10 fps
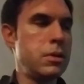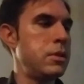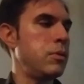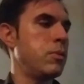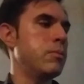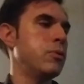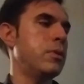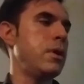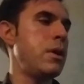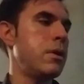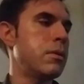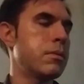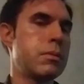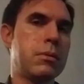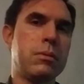So what I'm doing there,
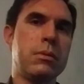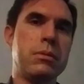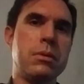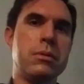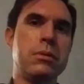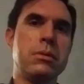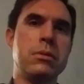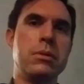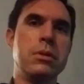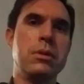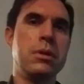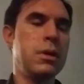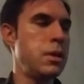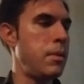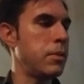
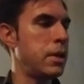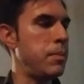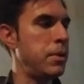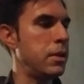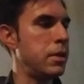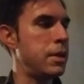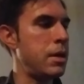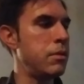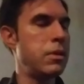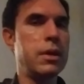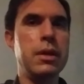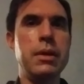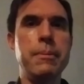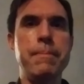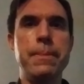I'm keeping down
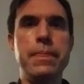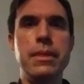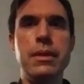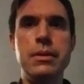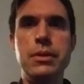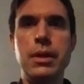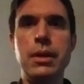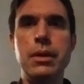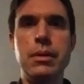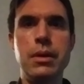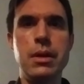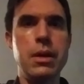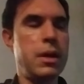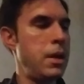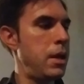the D,
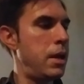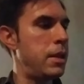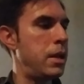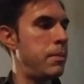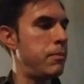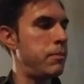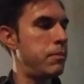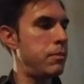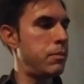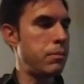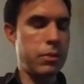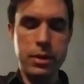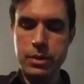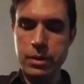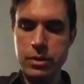and then I'm
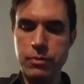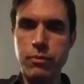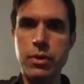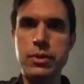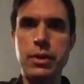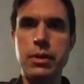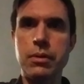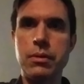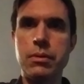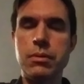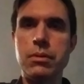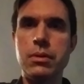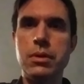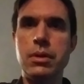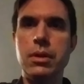placing this voicing,
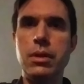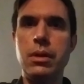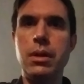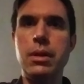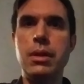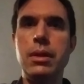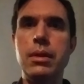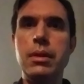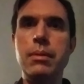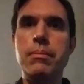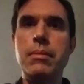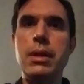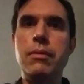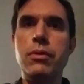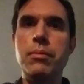and
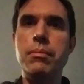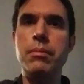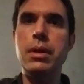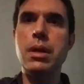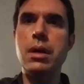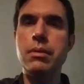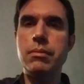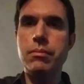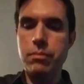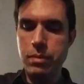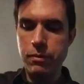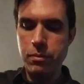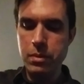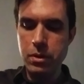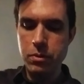many of you may not be
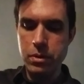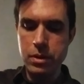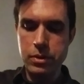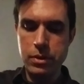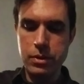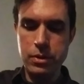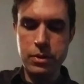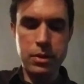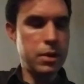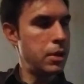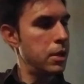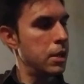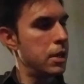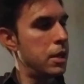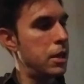familiar with this.
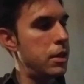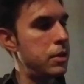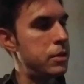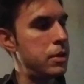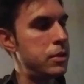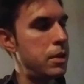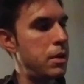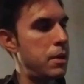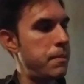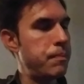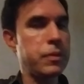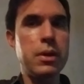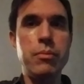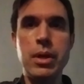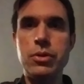This is a
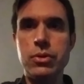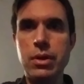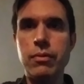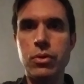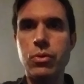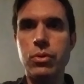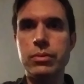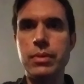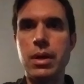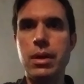major 7th chord.